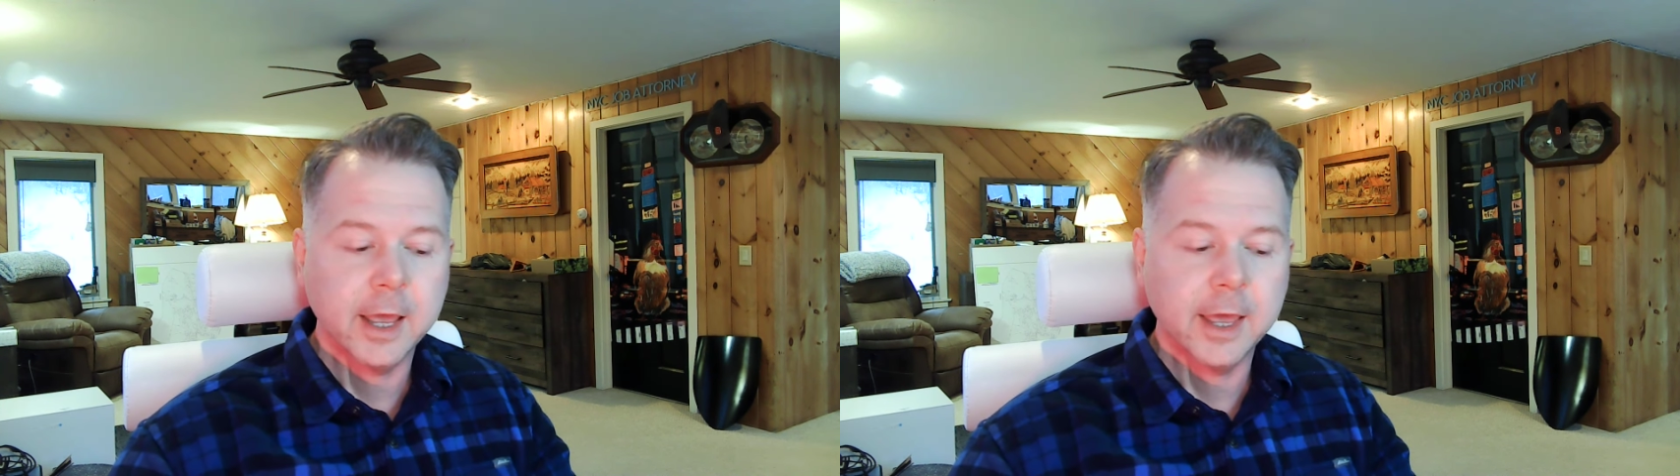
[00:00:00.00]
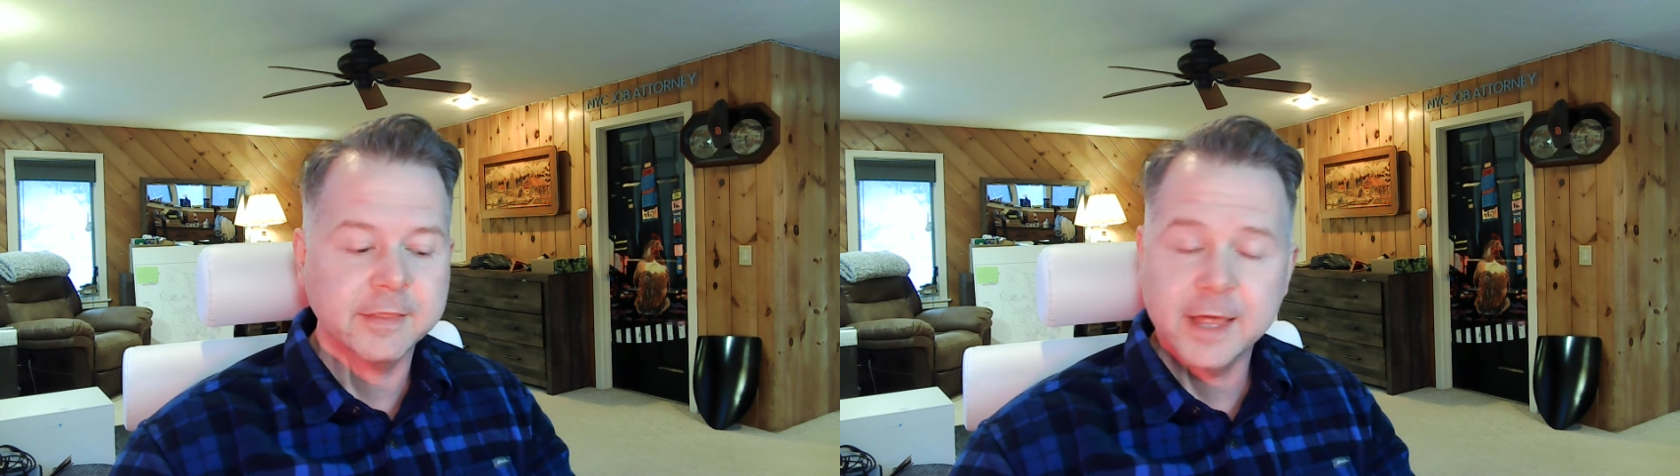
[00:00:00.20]

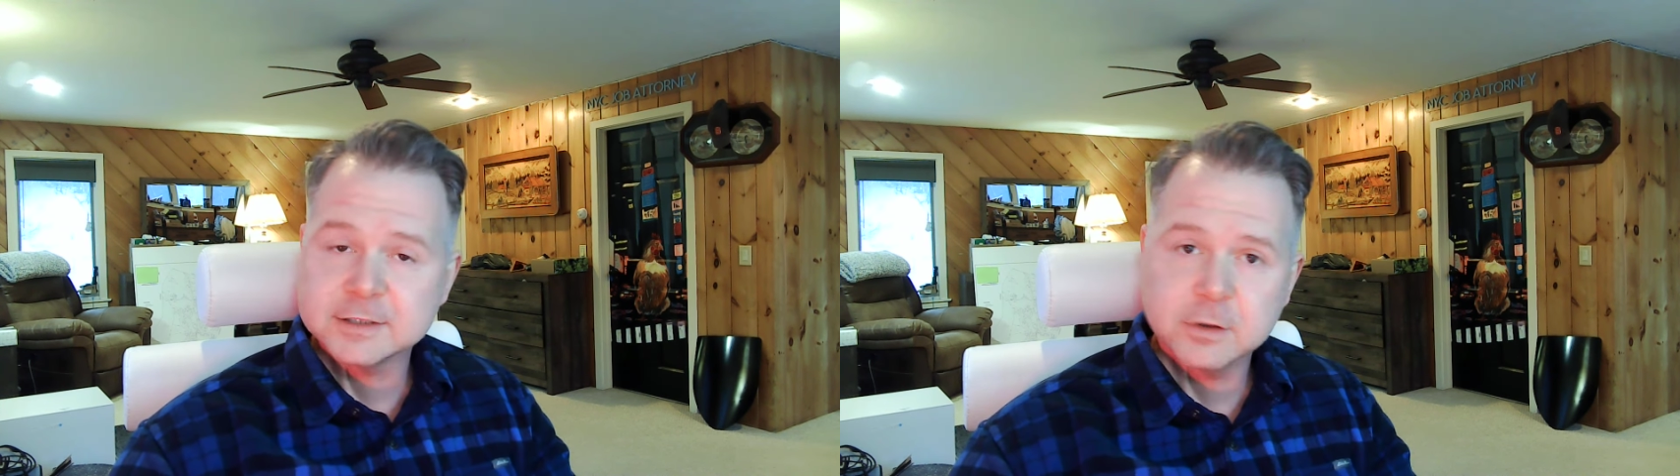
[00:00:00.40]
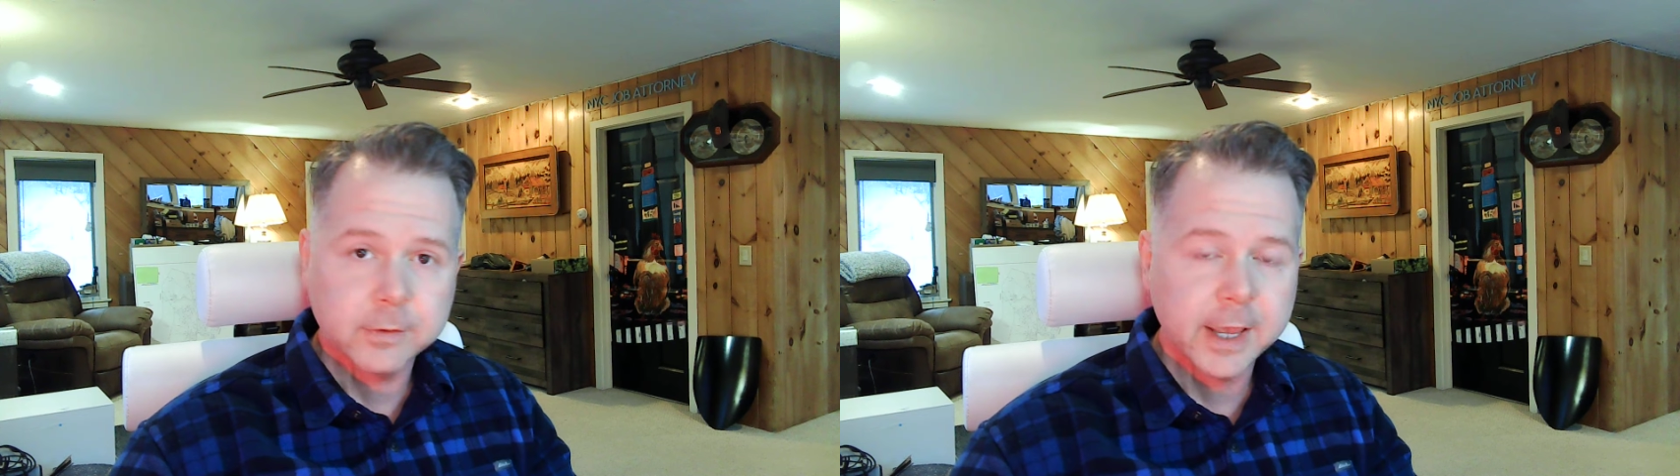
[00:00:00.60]
And
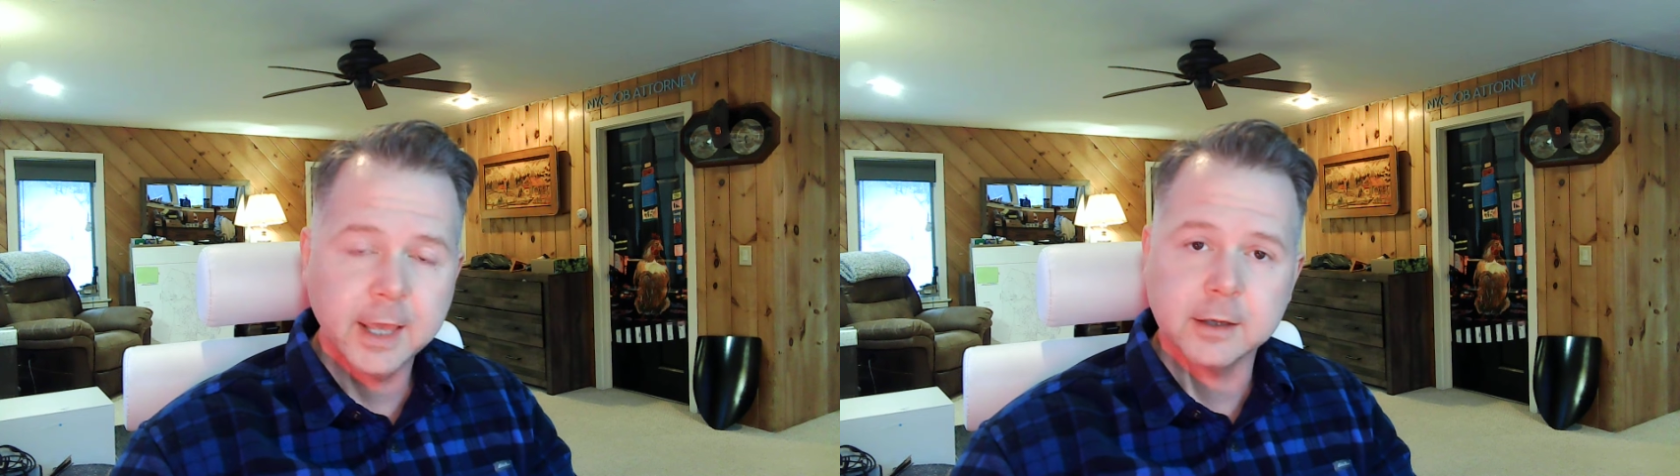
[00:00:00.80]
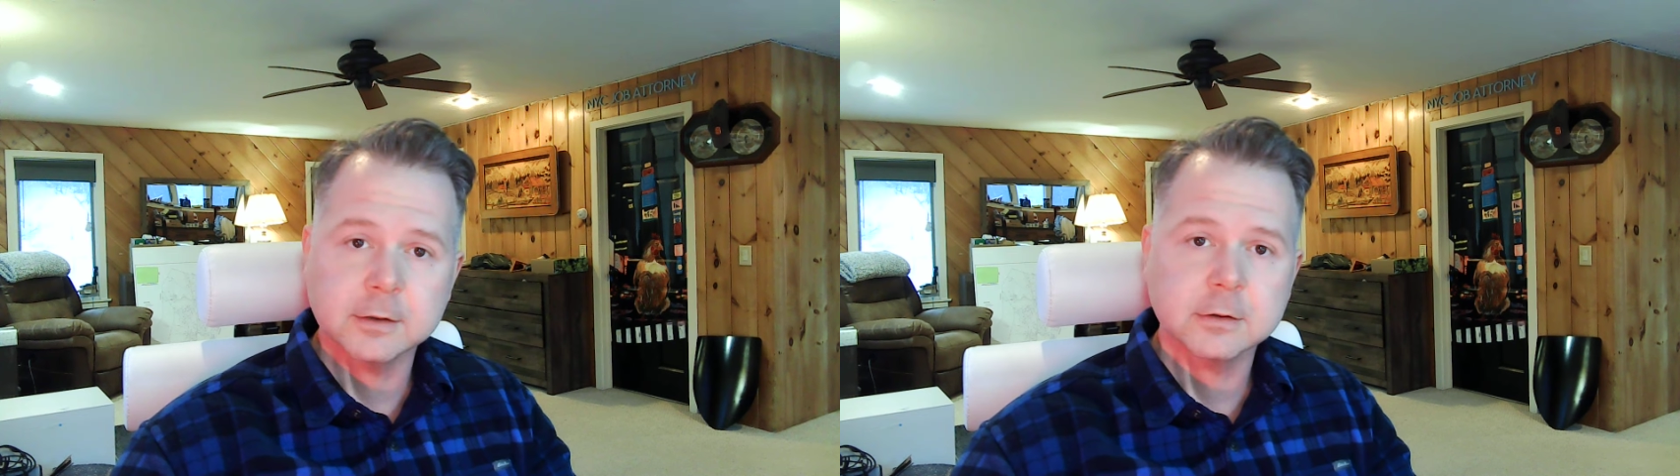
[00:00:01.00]
that's
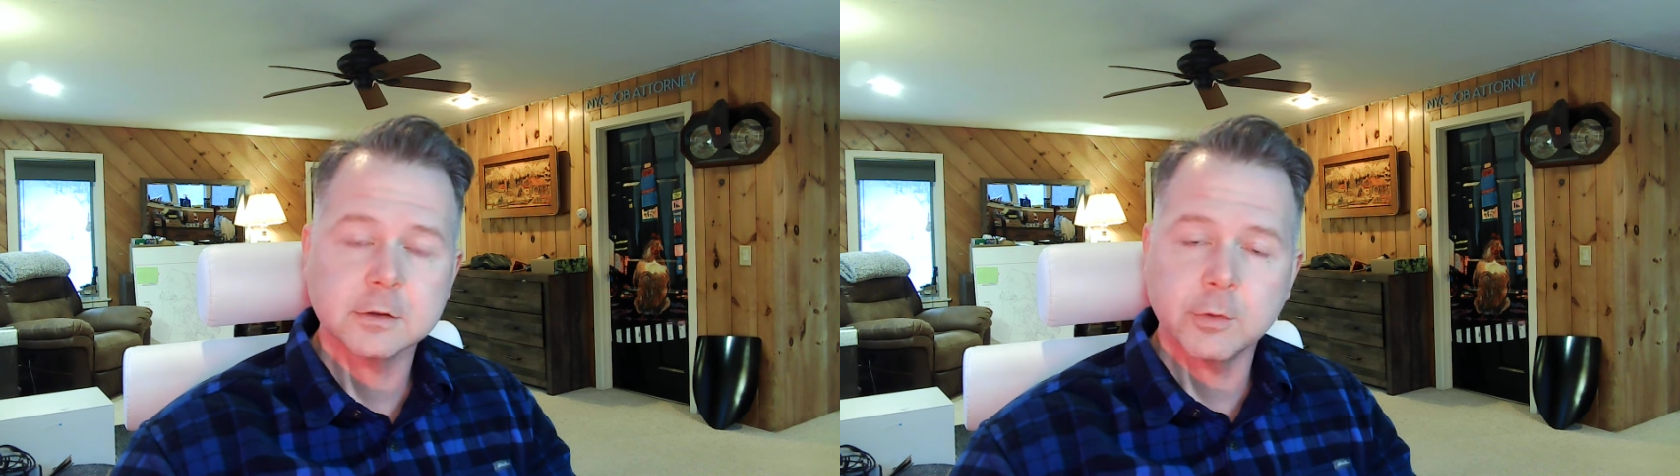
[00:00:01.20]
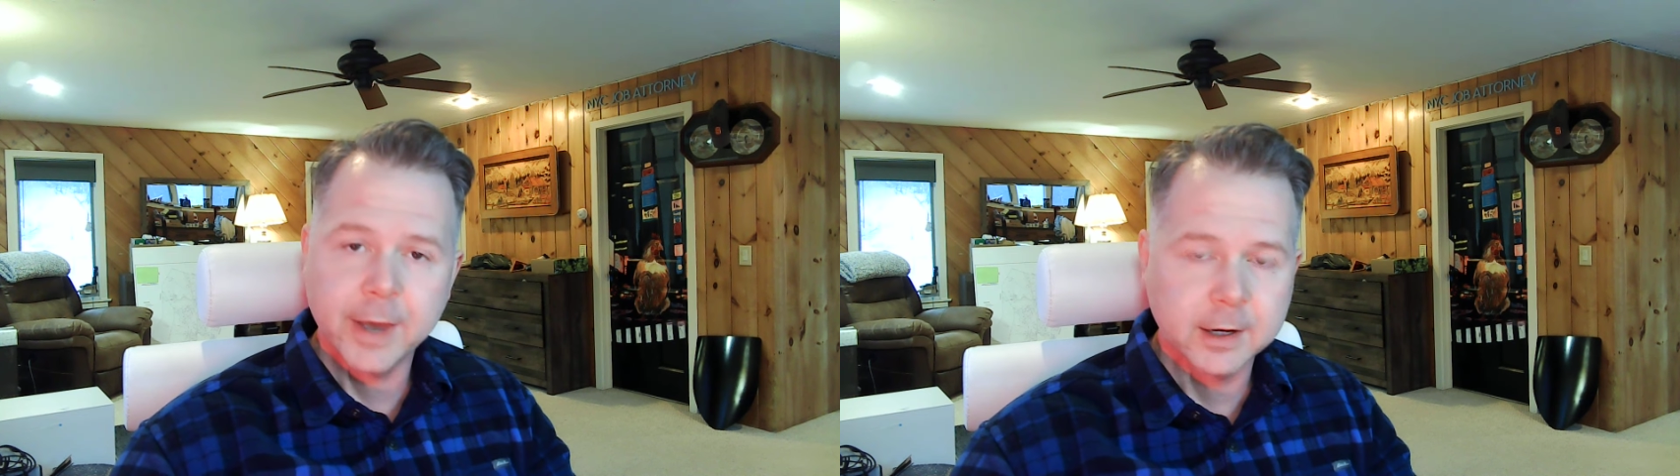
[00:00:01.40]
okay.
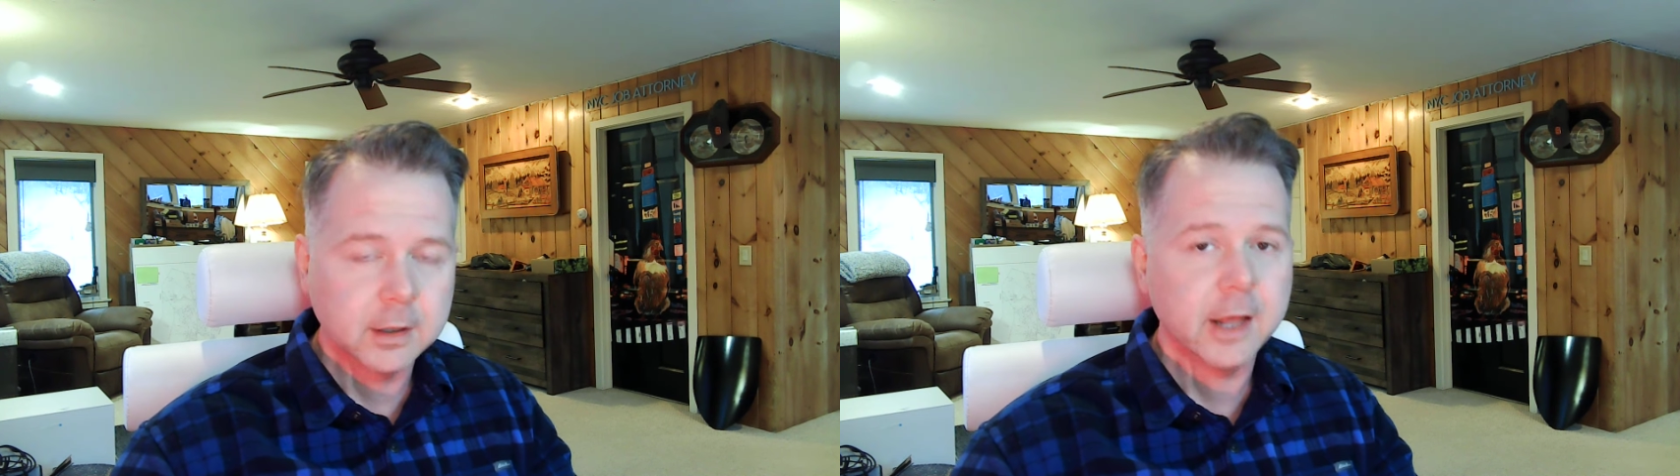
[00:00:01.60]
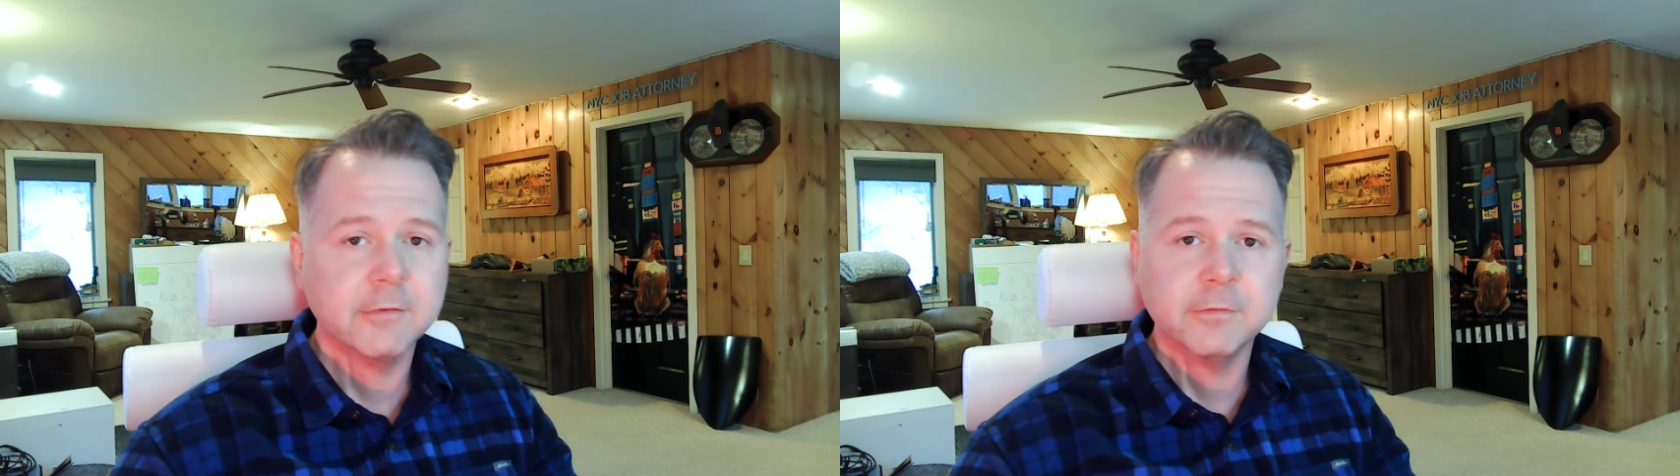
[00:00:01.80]
You had a
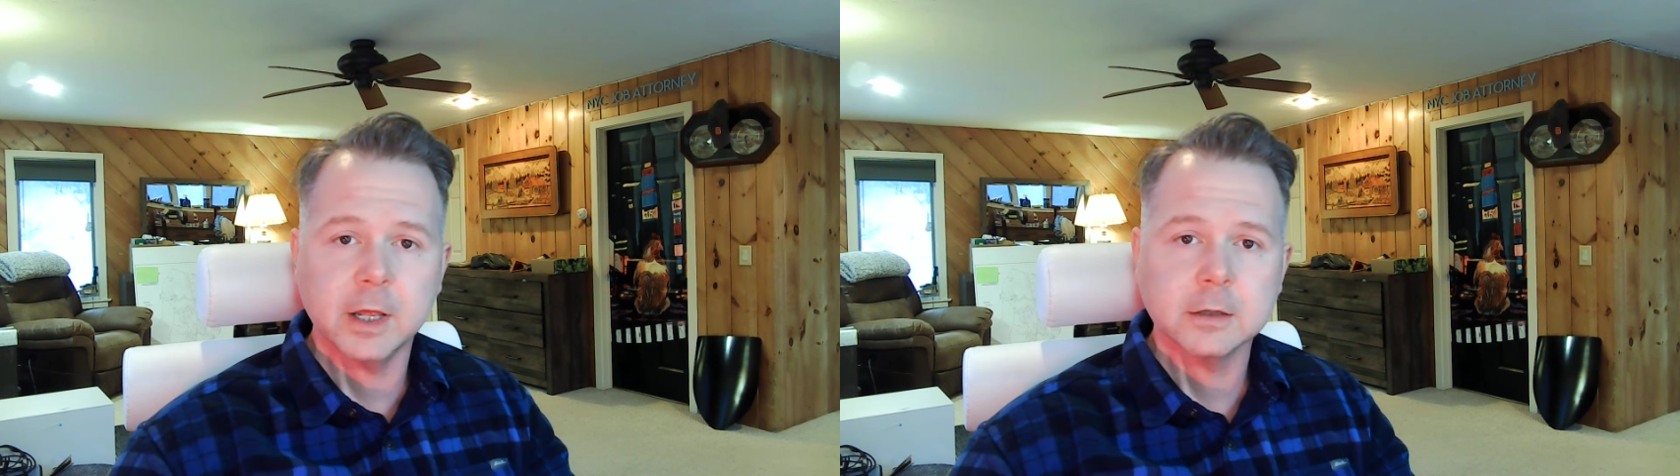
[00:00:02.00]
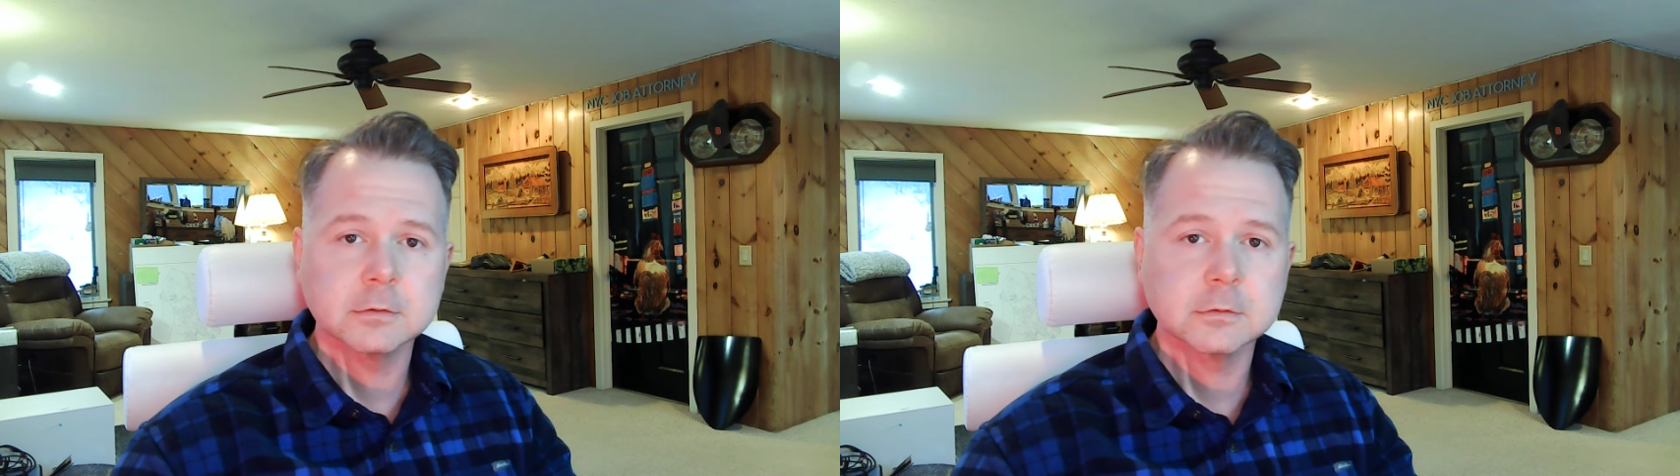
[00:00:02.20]
lot of fun.